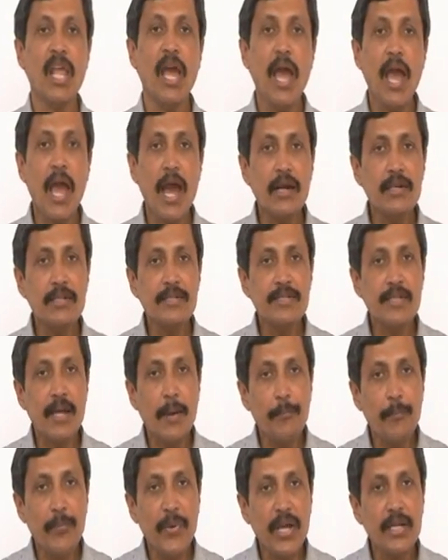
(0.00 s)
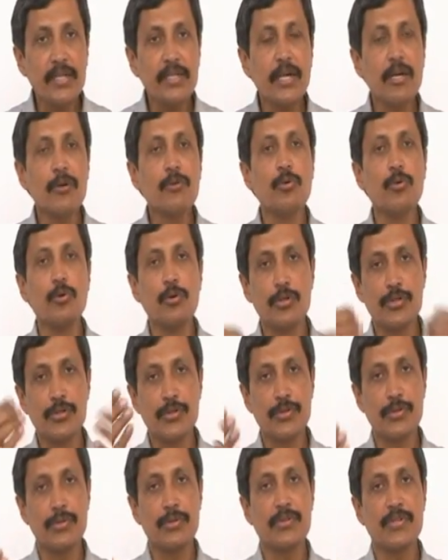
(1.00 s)
and supply the
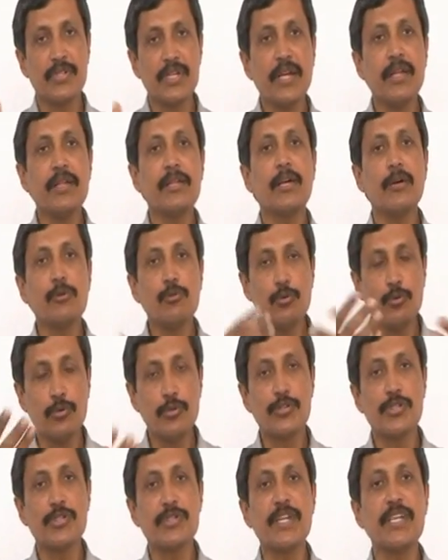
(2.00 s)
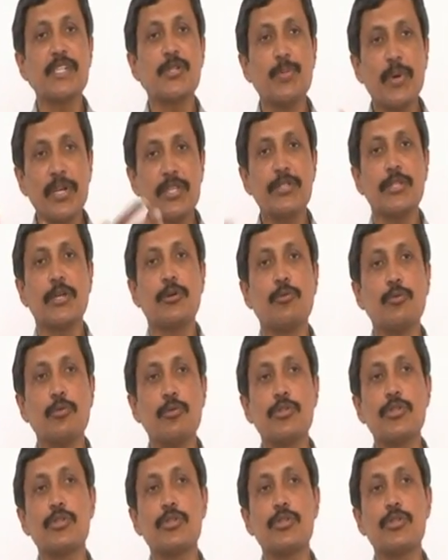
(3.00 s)
goods, send the goods, dispatch the goods